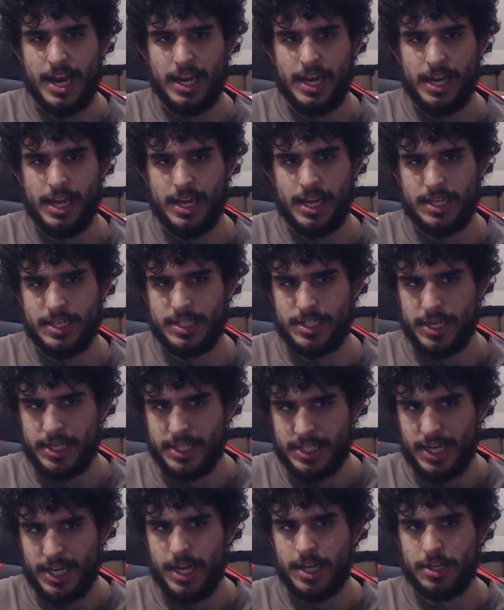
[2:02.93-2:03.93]
is it's
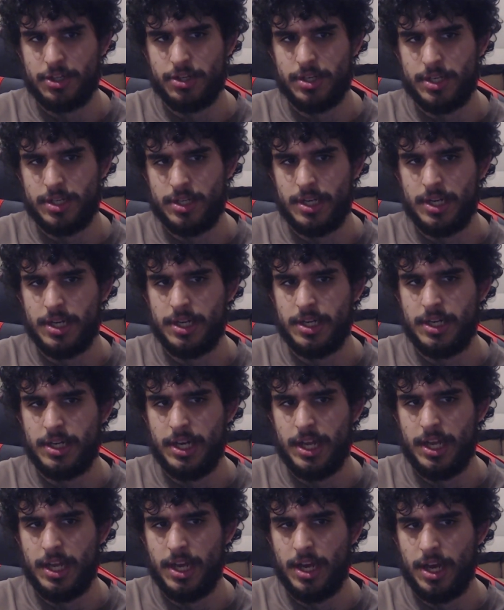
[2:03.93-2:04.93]
set in
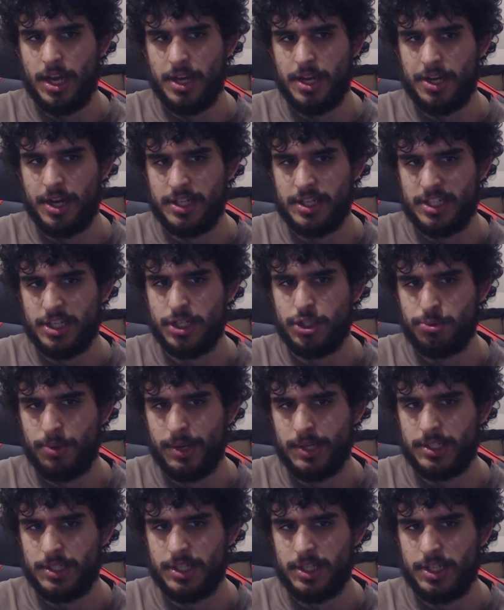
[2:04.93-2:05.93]
the
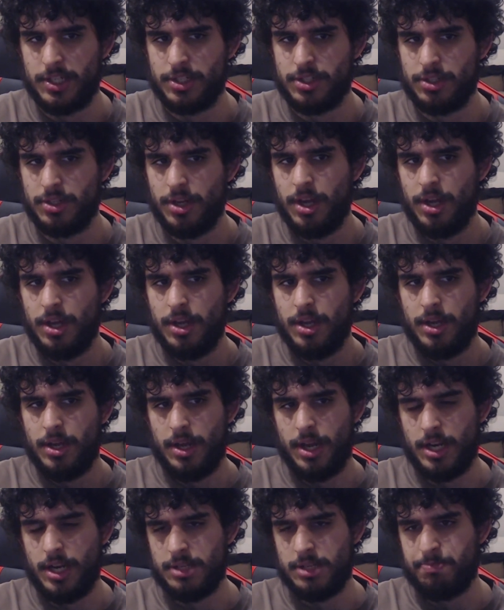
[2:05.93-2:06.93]
1920s,
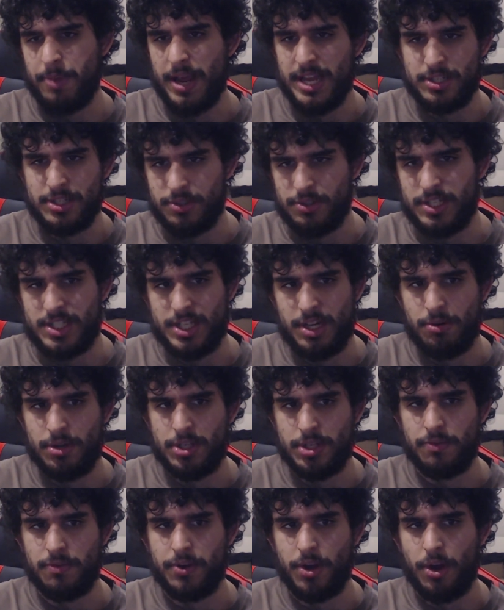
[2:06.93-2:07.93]
and it's based on the series
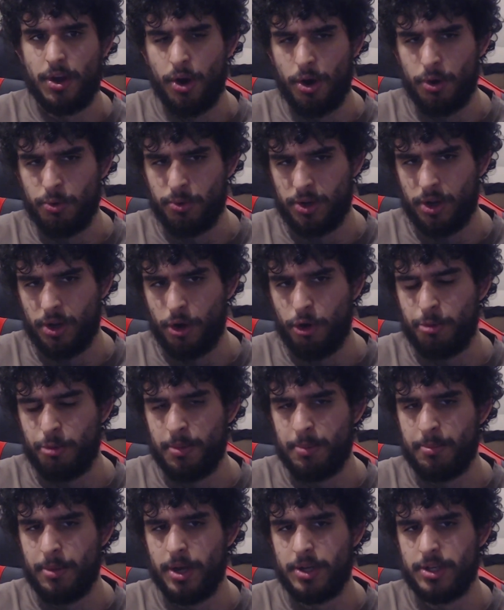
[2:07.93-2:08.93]
of the Oklahoma
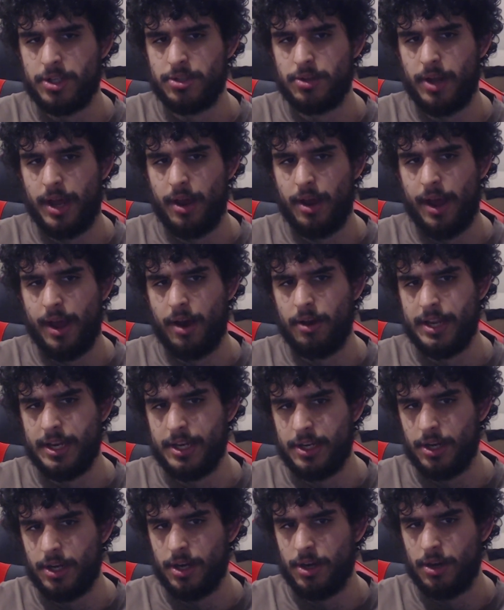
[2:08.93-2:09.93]
murders in
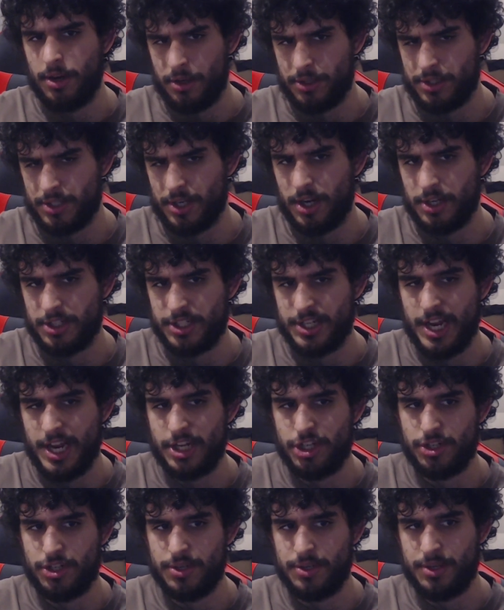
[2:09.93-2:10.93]
the Osage
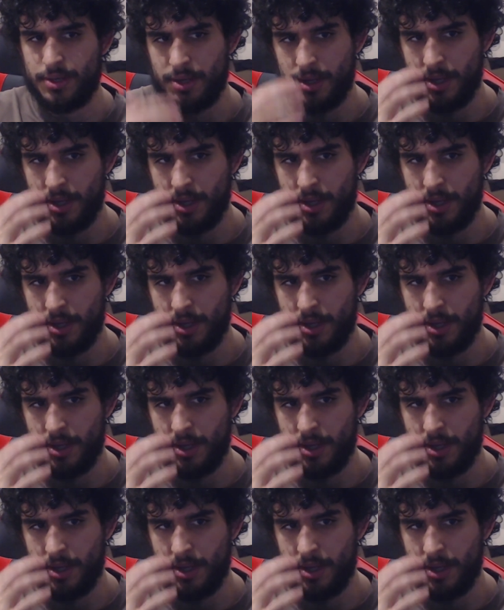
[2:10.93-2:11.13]
Nation.